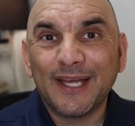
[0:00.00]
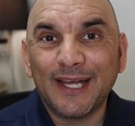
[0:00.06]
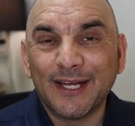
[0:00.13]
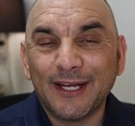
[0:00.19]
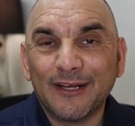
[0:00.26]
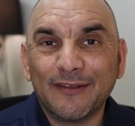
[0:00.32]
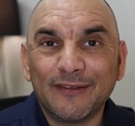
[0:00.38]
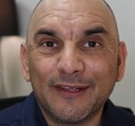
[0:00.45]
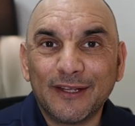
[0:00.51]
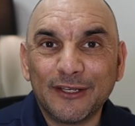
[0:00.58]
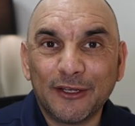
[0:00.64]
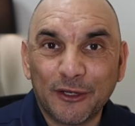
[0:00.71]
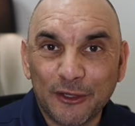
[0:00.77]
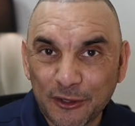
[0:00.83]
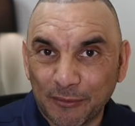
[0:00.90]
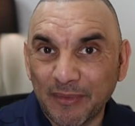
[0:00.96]

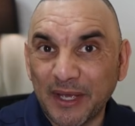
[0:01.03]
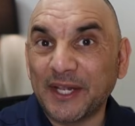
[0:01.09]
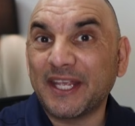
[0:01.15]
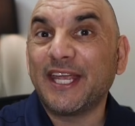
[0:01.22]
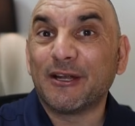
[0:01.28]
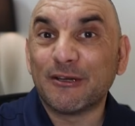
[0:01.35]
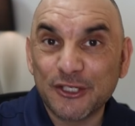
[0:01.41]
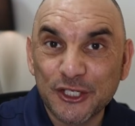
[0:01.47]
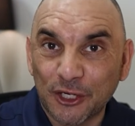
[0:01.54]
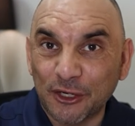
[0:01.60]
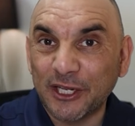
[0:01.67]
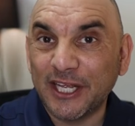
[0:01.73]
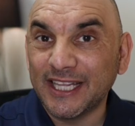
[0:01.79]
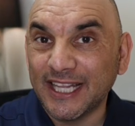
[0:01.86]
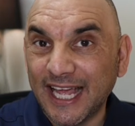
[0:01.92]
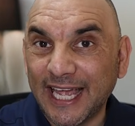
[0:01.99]
your Medicare
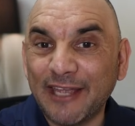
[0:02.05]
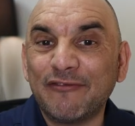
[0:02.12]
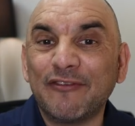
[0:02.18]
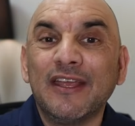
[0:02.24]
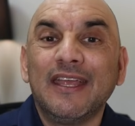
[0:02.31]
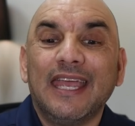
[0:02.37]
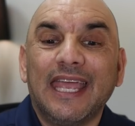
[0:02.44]
journey life.